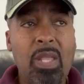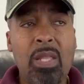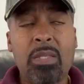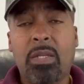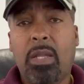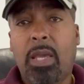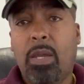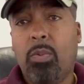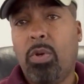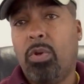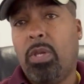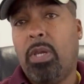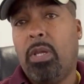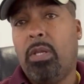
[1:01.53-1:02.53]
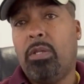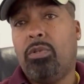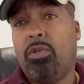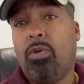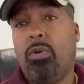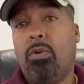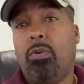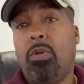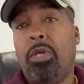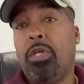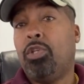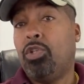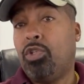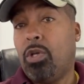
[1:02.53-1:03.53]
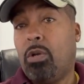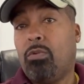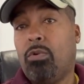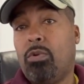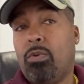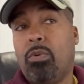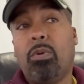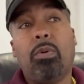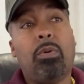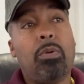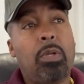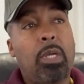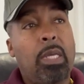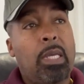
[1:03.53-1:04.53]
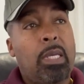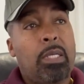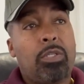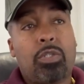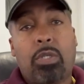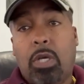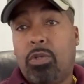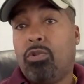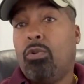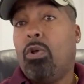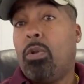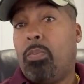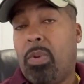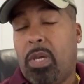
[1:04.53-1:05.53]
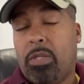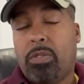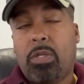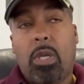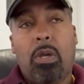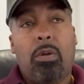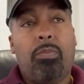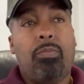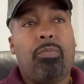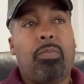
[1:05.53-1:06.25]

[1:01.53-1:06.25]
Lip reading: Today, we're going to get into the general schedule of the pay scale.